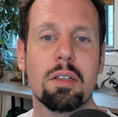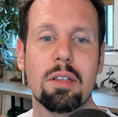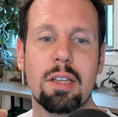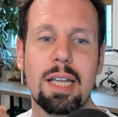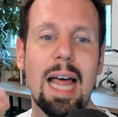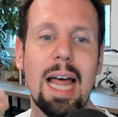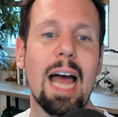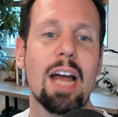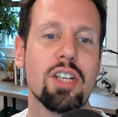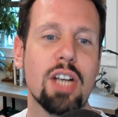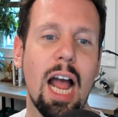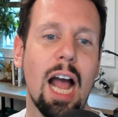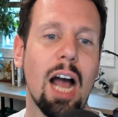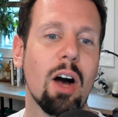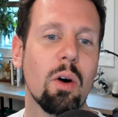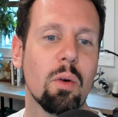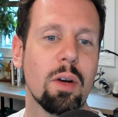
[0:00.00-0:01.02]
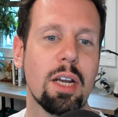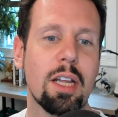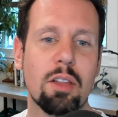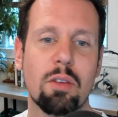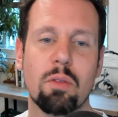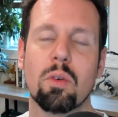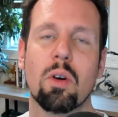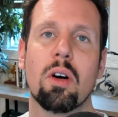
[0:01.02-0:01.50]
lash out
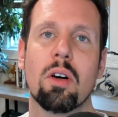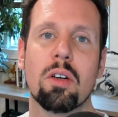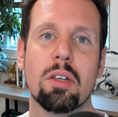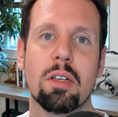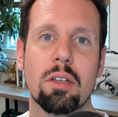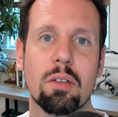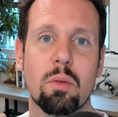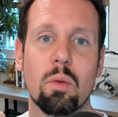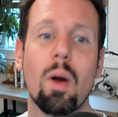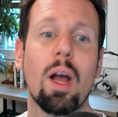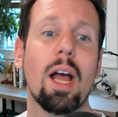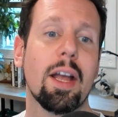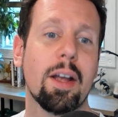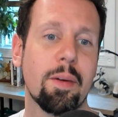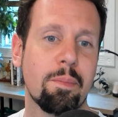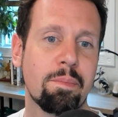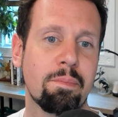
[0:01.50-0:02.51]
in the wrong way,